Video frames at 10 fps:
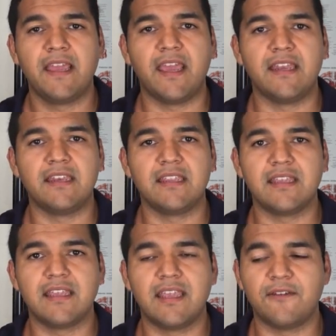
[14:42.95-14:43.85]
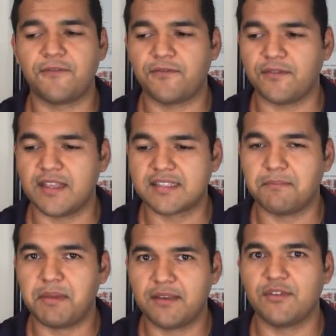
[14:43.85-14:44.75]
And if it's a
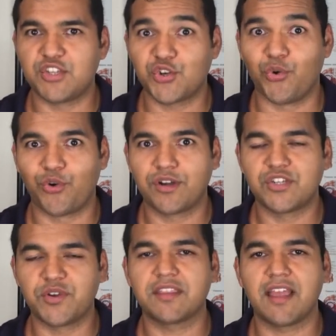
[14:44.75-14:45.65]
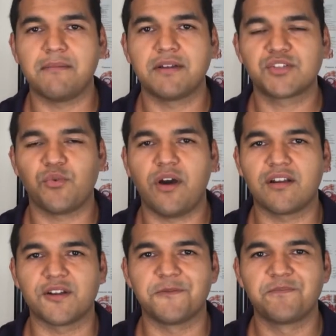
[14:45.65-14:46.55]
bit of a chore to drink that much
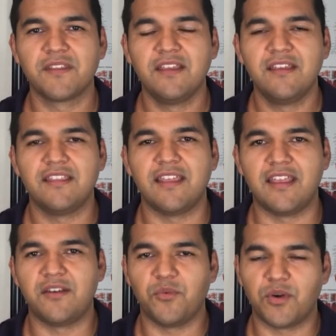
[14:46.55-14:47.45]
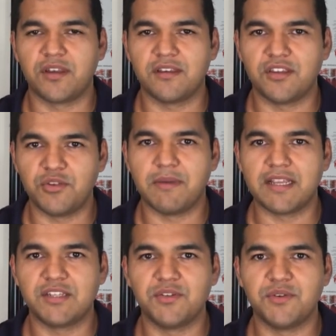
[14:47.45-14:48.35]
water, then what you
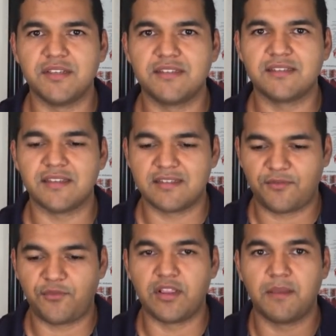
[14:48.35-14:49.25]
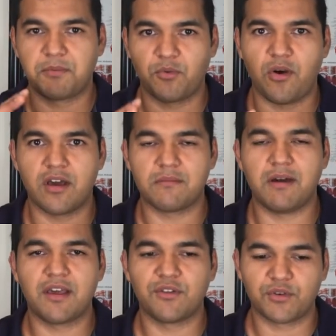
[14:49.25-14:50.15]
might do is is fill up your water
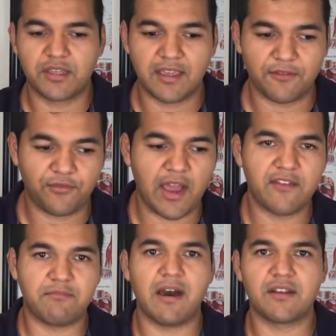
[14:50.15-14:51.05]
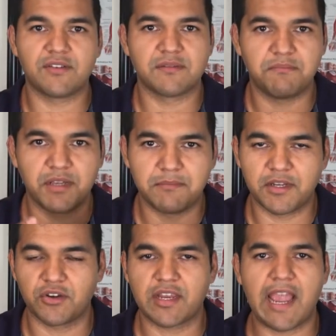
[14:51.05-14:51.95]
bottle or get five bottles and put them on
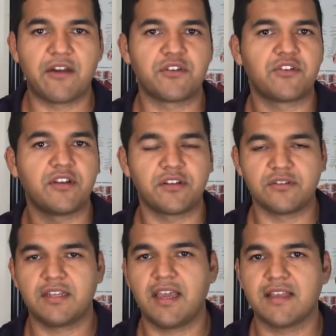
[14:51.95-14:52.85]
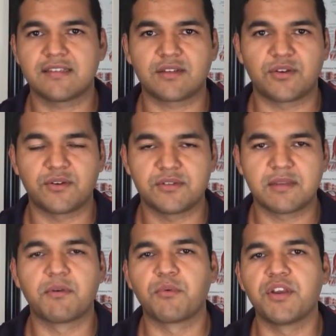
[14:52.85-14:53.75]
your counter or on your desk or
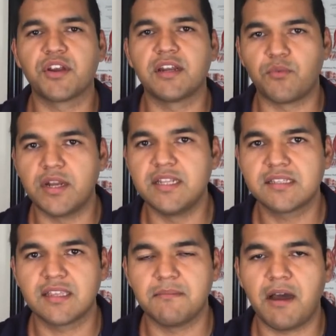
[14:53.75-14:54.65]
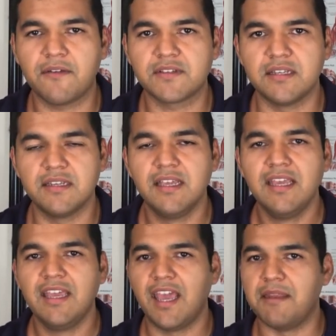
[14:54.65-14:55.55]
somewhere where you're going to run into them often
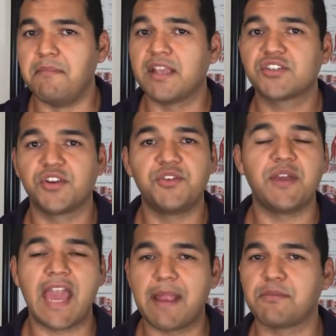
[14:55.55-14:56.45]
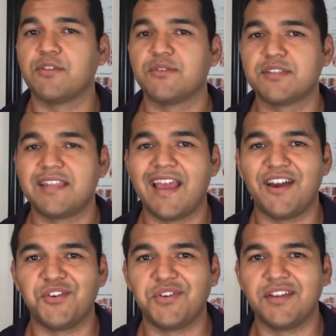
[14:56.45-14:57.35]
and make sure you hammer those
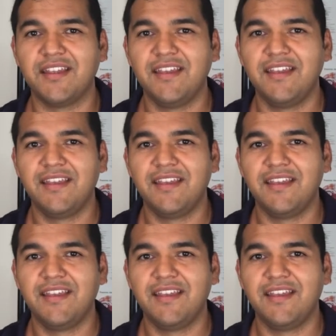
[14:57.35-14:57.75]
down